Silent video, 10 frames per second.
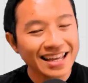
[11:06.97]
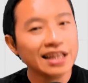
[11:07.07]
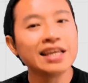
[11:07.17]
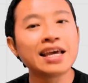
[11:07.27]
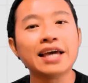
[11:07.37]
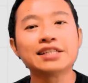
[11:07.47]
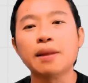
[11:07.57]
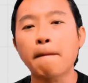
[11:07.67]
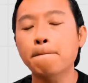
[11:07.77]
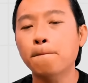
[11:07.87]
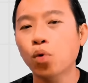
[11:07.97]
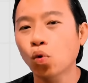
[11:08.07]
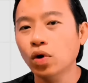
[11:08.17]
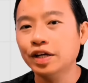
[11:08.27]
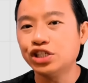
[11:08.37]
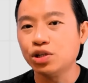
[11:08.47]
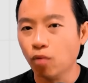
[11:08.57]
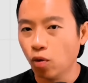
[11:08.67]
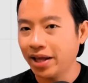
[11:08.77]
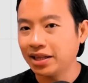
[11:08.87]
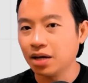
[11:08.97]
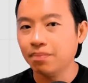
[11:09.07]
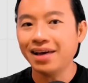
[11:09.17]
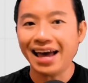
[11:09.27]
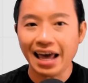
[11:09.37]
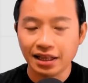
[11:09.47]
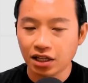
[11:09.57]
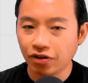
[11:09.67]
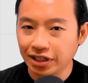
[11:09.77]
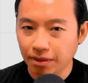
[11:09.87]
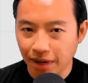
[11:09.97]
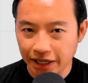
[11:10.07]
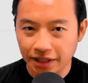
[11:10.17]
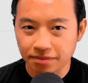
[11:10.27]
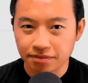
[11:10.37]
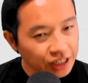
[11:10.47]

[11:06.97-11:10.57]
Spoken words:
it indicates bullish momentum entering the market,